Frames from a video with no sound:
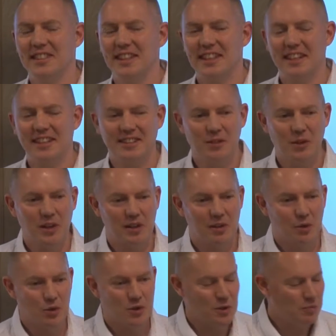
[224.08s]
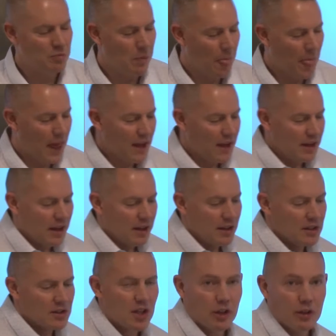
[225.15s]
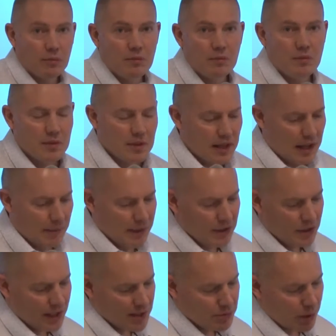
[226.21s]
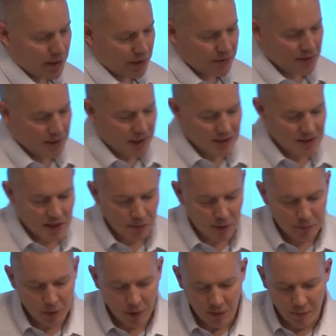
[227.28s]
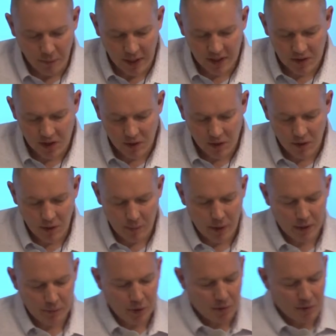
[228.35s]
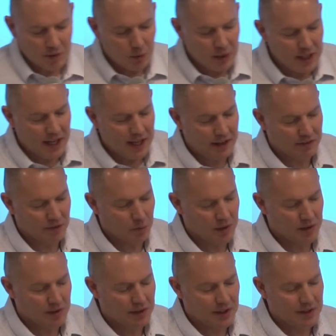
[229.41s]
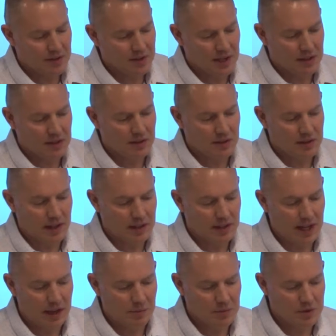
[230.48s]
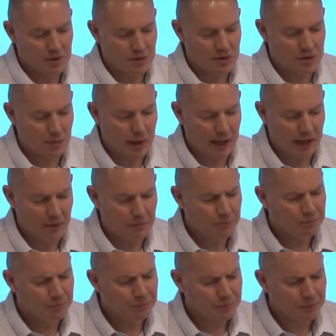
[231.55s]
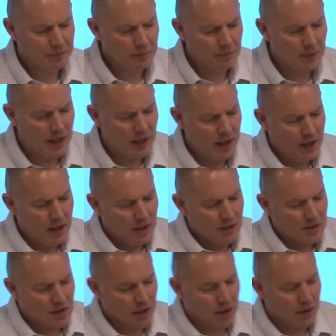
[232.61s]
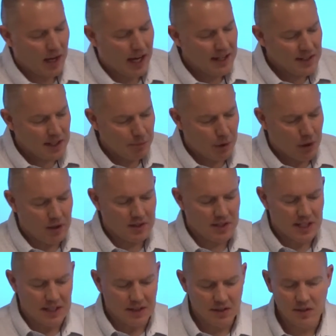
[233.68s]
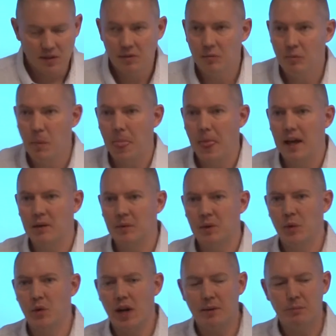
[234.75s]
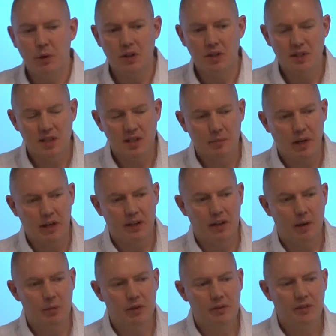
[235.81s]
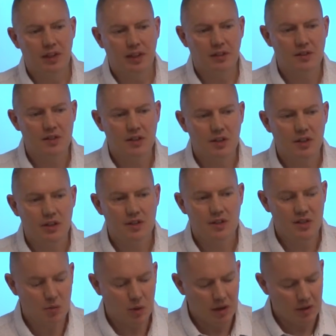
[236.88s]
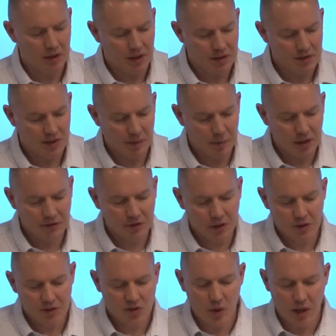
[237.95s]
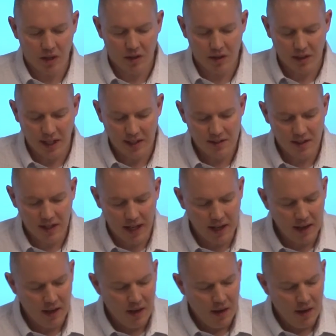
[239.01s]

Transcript: What I thought. So, you guys probably have a similar problem, but I'll tell you about a problem that we have and one of the things that came to bear. So, IT policies. We write policies about a number of things. Security is one of those, and I'm going to focus quite a lot on that today.